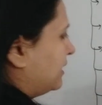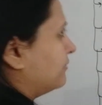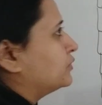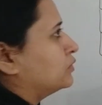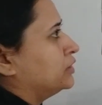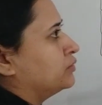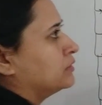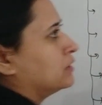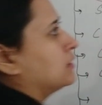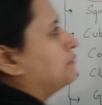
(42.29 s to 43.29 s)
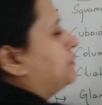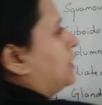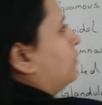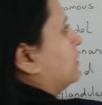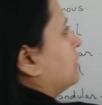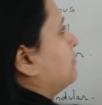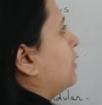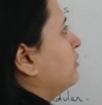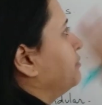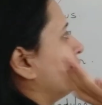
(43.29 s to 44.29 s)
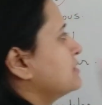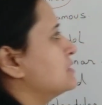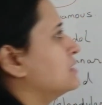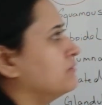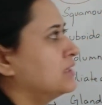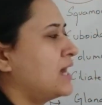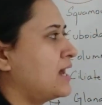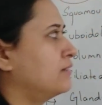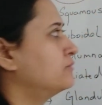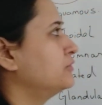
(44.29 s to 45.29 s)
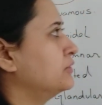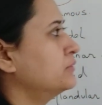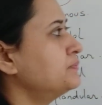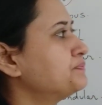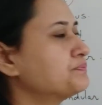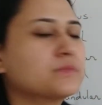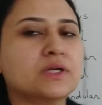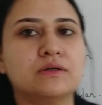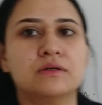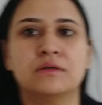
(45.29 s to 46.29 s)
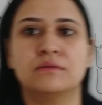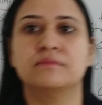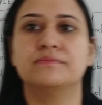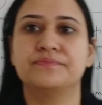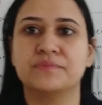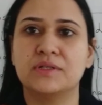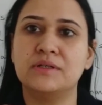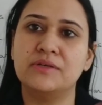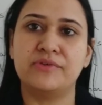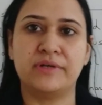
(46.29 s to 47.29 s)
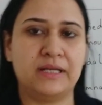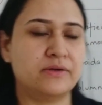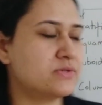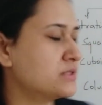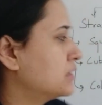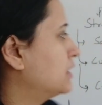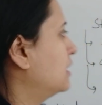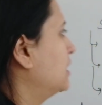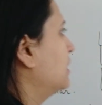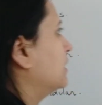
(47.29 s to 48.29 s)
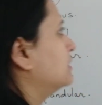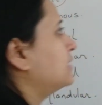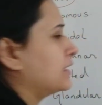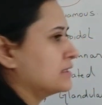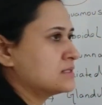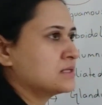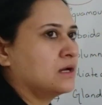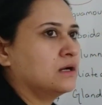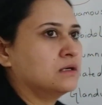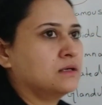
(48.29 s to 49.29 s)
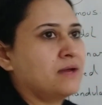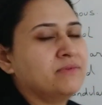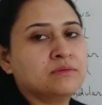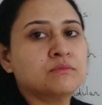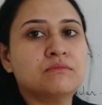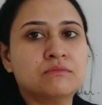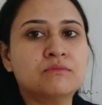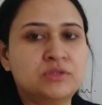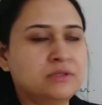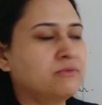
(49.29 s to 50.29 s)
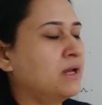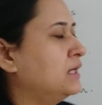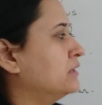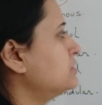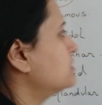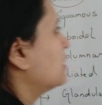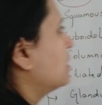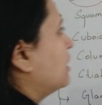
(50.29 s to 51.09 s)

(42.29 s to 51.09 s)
I have told you, with a compound. Compound means they will have, uh, different layers, and that is having more than one layers.